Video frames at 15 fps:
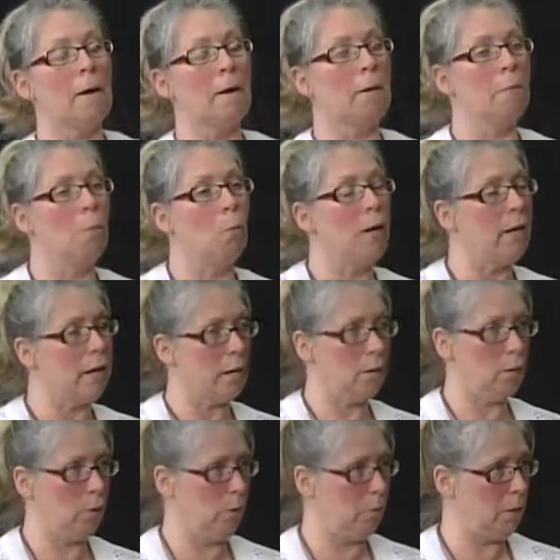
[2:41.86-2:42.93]
when
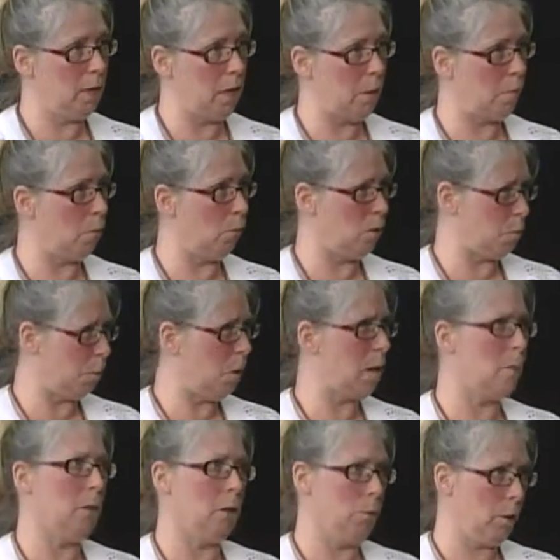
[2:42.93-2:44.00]
heroin was
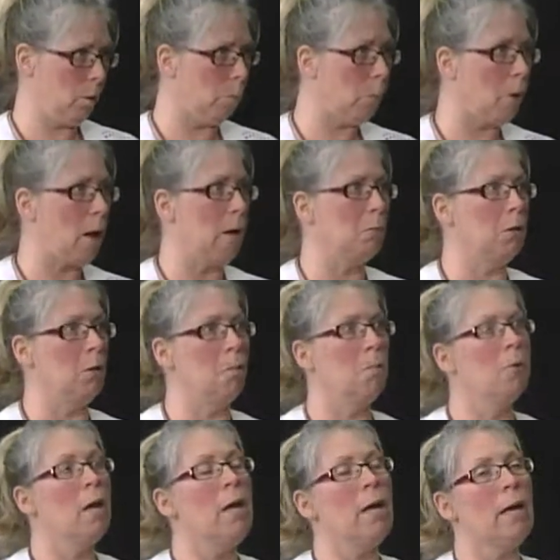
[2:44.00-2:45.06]
becoming a real problem.
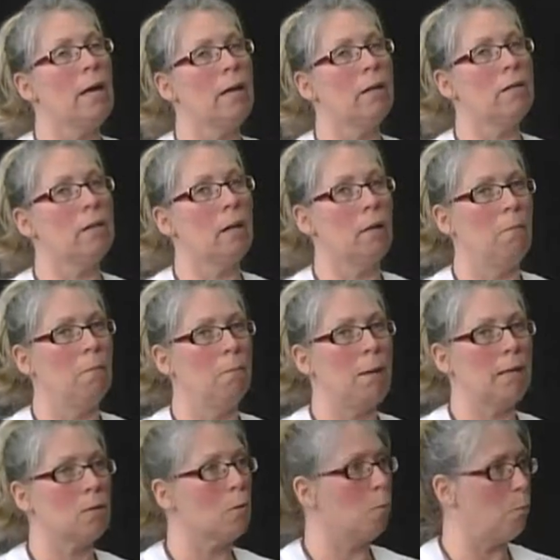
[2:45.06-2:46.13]
Mm-hmm. And
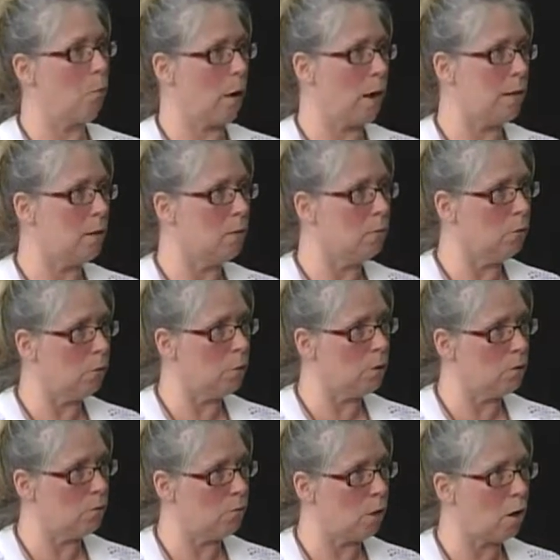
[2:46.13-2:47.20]
Bess O'Brien was
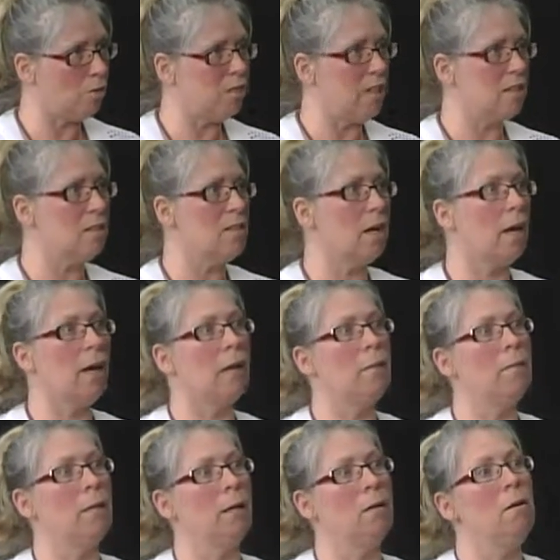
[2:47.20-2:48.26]
involved at the
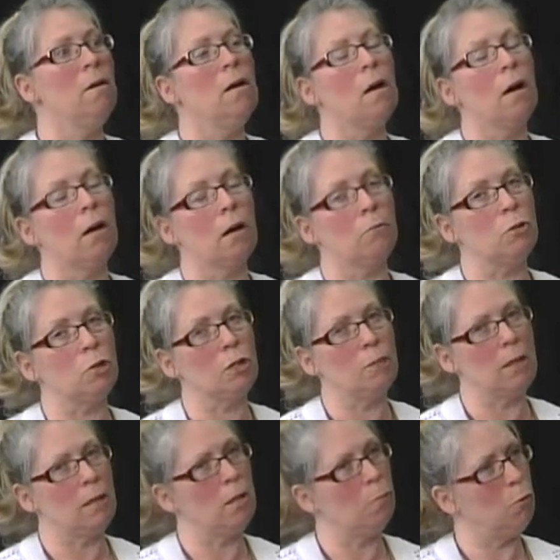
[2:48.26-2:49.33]
time, and she
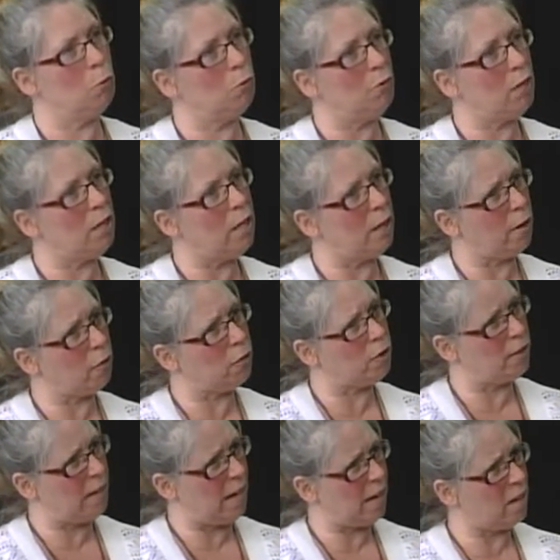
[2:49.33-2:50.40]
made the movie Here
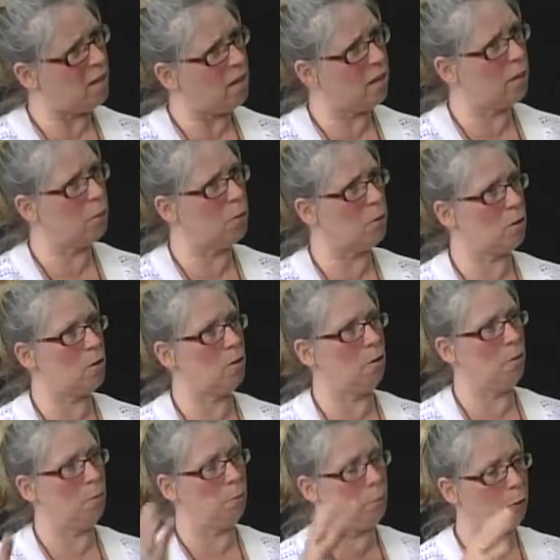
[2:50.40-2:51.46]
Today, and it was
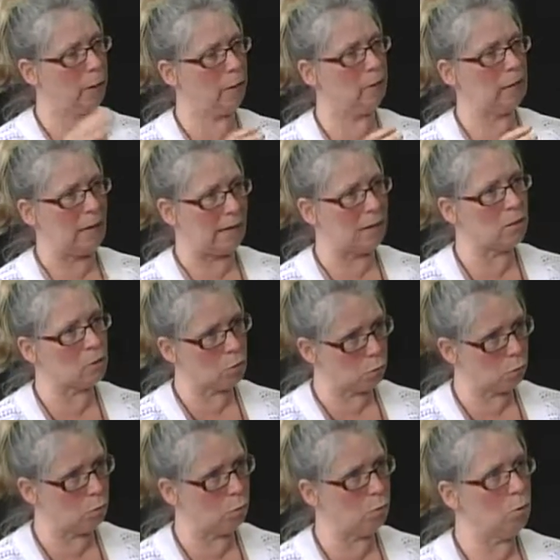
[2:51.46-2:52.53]
to bring light
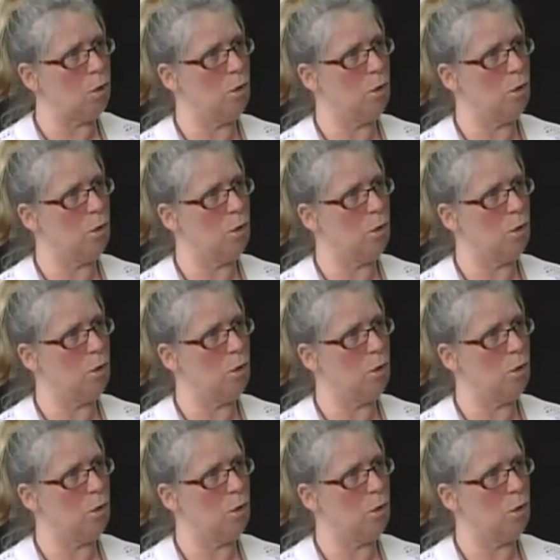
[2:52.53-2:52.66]
to